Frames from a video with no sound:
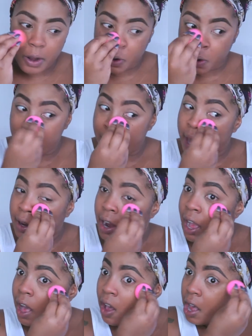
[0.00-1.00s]
no matter
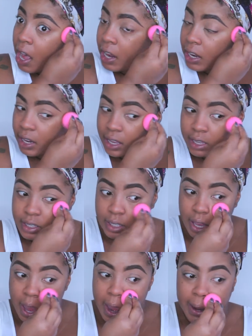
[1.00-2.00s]
how hot it
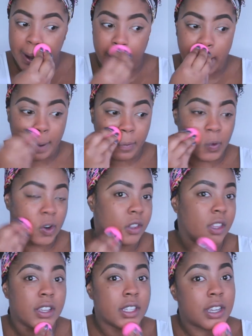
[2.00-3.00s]
is. And I have wore
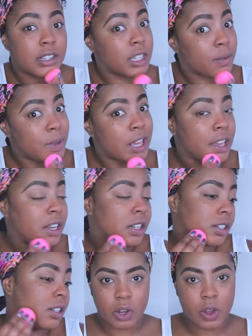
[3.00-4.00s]
this in some
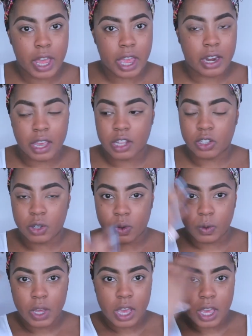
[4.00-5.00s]
heat. Go ahead and do
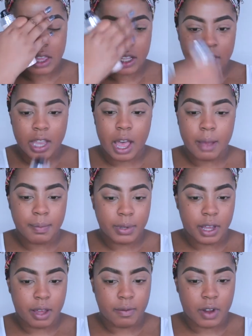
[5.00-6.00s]
the top
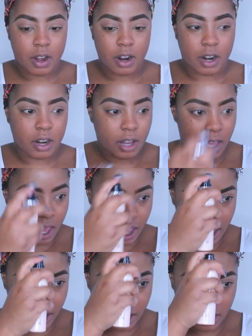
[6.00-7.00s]
of our
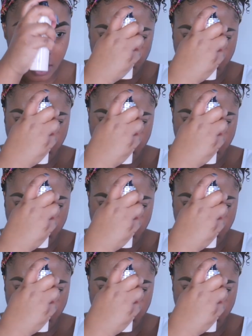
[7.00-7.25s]
head.